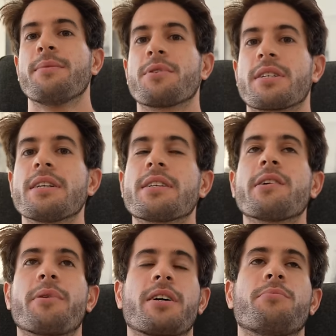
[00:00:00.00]
I'm just going to sit
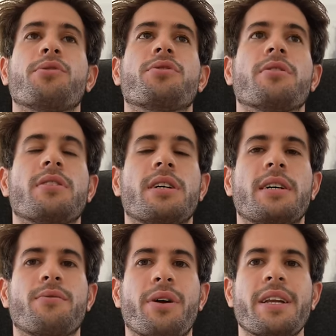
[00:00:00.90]
on my computer
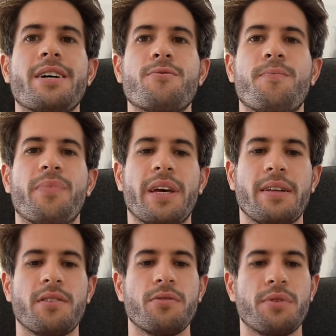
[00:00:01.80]
right now
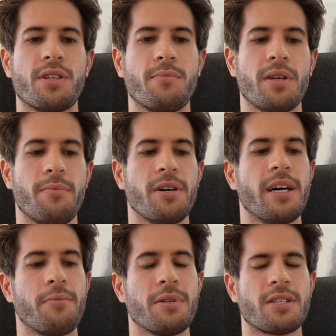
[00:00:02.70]
and deal with some email
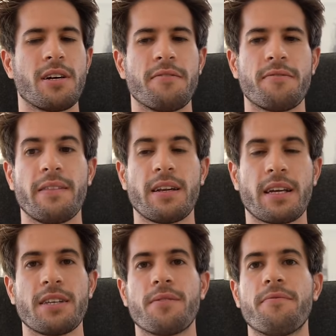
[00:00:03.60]
admin stuff and then
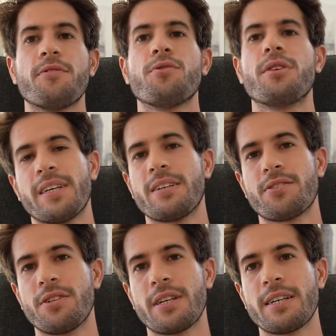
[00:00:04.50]
get some food and I'll
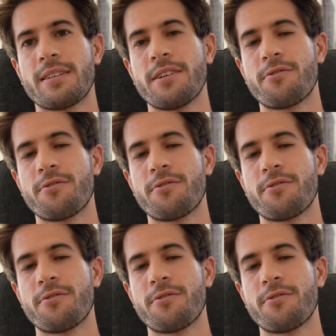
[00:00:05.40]
see you guys later